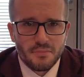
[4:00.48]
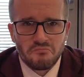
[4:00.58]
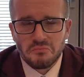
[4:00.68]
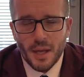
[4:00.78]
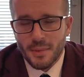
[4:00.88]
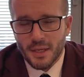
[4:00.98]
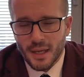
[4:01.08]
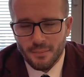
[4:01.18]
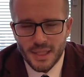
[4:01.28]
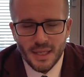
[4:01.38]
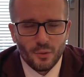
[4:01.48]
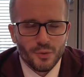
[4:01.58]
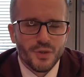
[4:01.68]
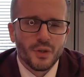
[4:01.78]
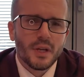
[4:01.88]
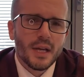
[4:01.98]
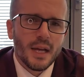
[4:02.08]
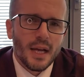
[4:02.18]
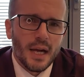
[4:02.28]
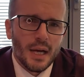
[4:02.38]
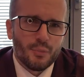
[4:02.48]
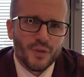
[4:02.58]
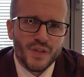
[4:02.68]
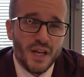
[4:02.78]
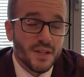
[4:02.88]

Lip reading: can be also processed